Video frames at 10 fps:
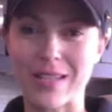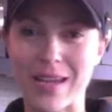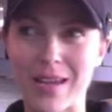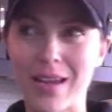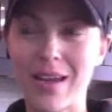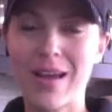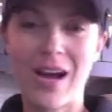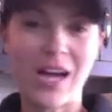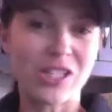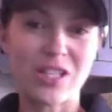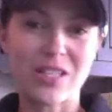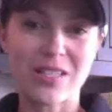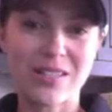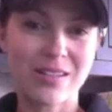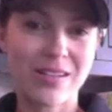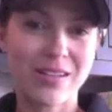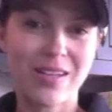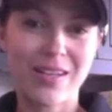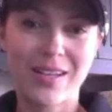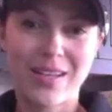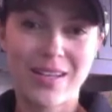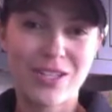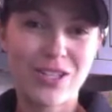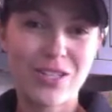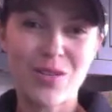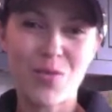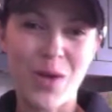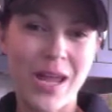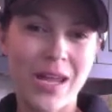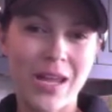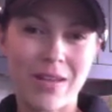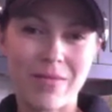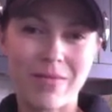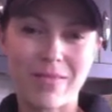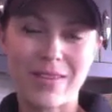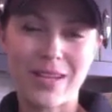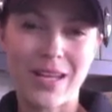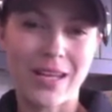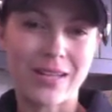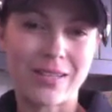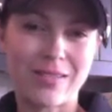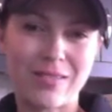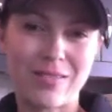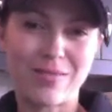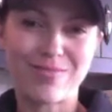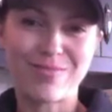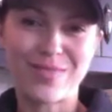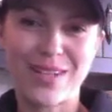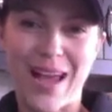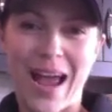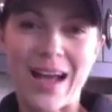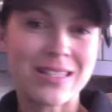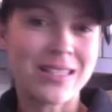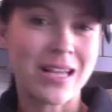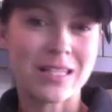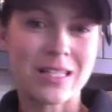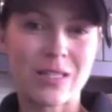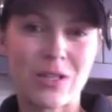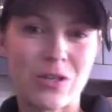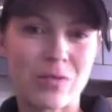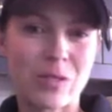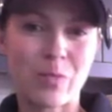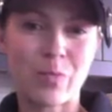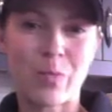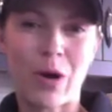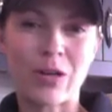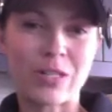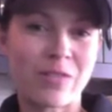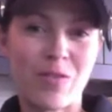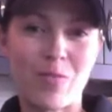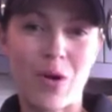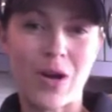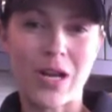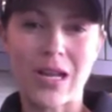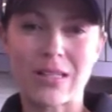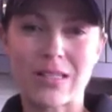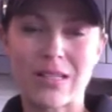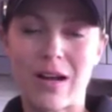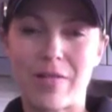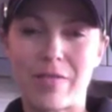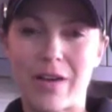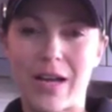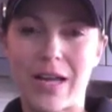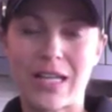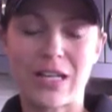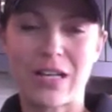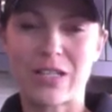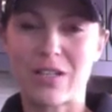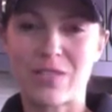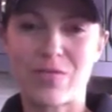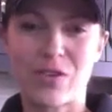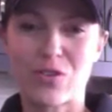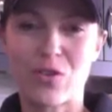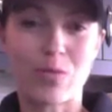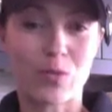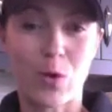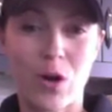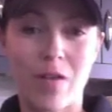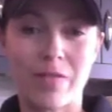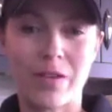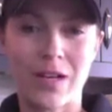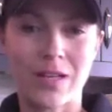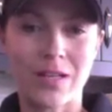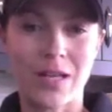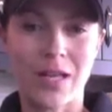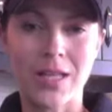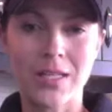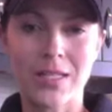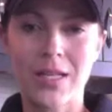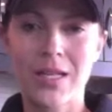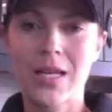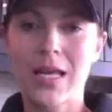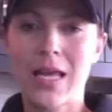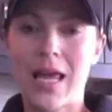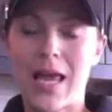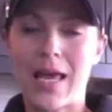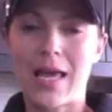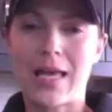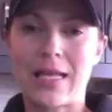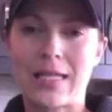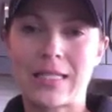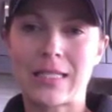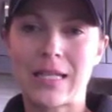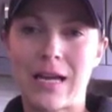Like I just the way it accents certain parts of your body and stuff. I just feel so much more confident in it. And